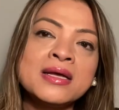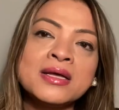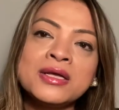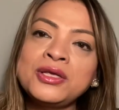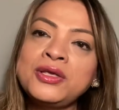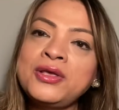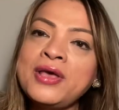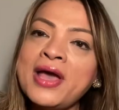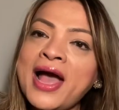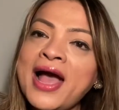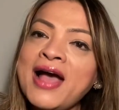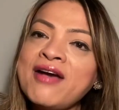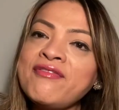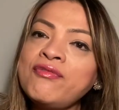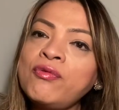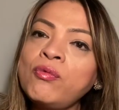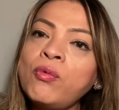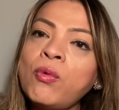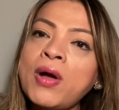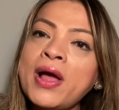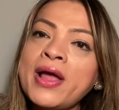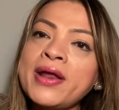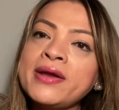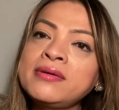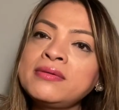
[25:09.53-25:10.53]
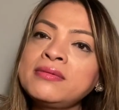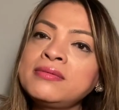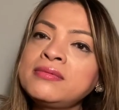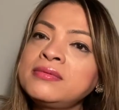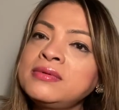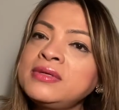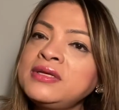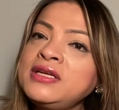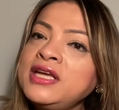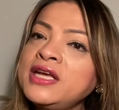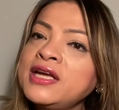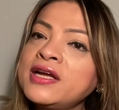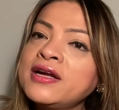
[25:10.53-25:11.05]
You have
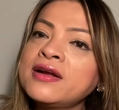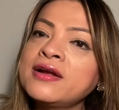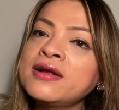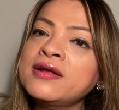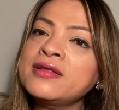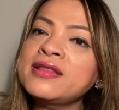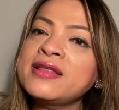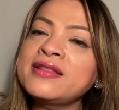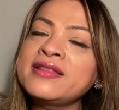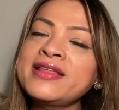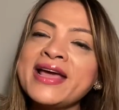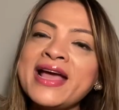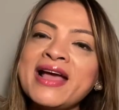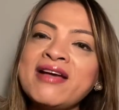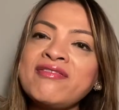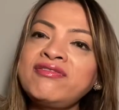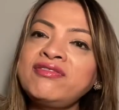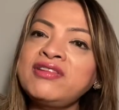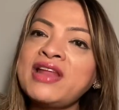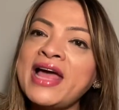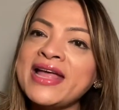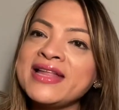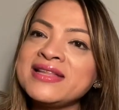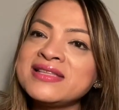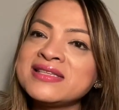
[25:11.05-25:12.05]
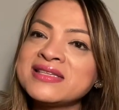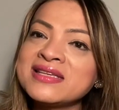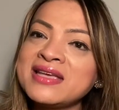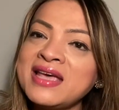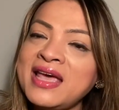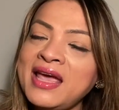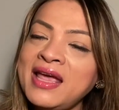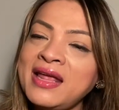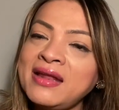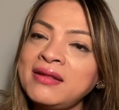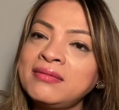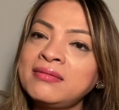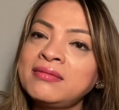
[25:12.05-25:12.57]
1 year that they have
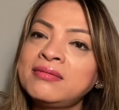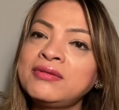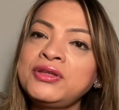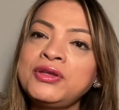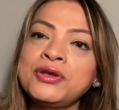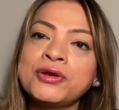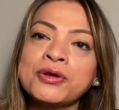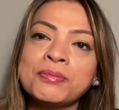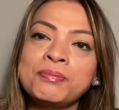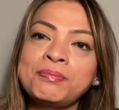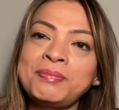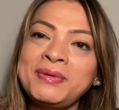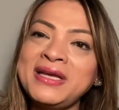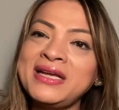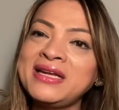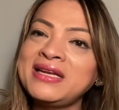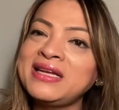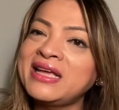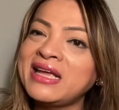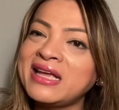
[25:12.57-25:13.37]
light-skinned European